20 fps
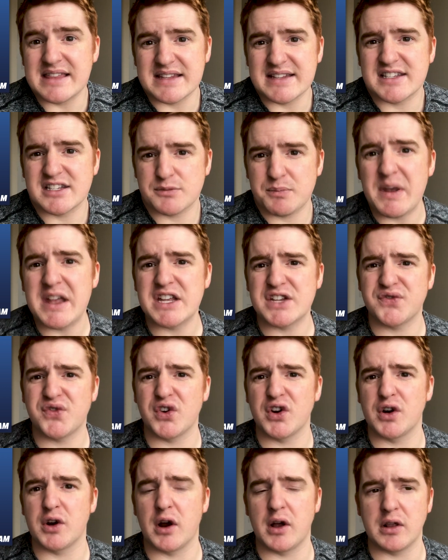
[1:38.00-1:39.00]
space
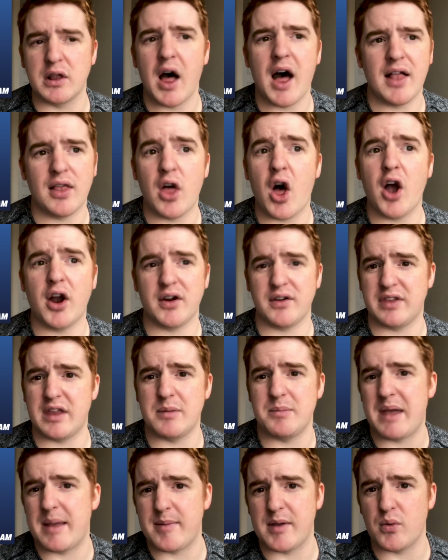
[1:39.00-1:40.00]
for a lot longer
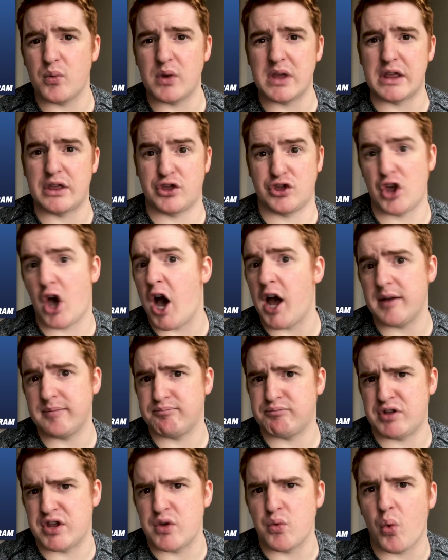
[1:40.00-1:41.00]
than maybe we thought
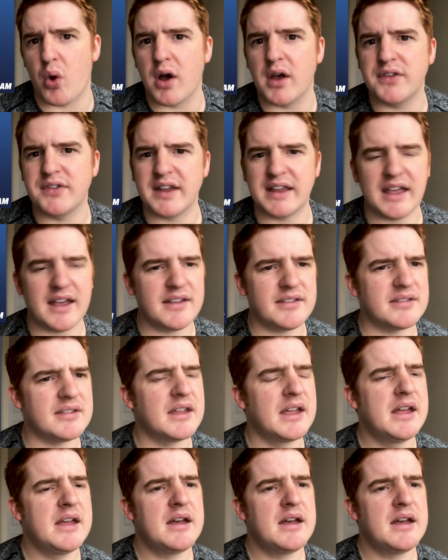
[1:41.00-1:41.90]
he was, I guess.